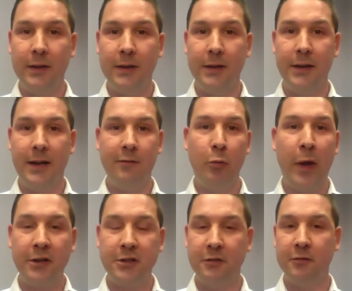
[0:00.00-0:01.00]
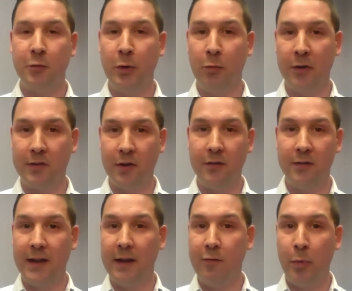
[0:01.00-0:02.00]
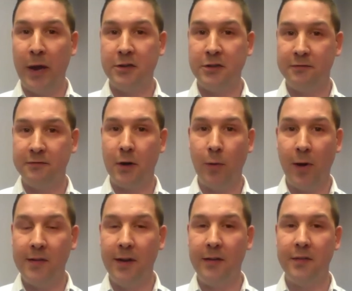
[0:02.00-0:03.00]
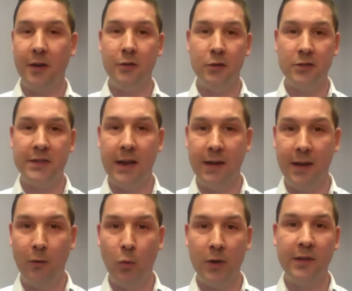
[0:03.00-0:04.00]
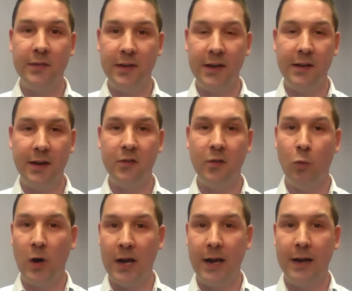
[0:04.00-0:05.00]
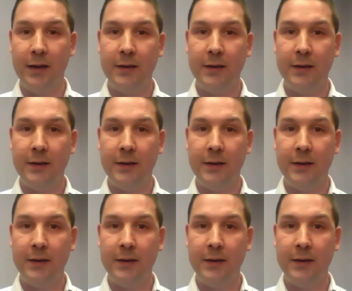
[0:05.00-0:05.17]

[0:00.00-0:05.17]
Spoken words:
I have a passion for public service, and I have a passion for our residents understanding what the city does and why,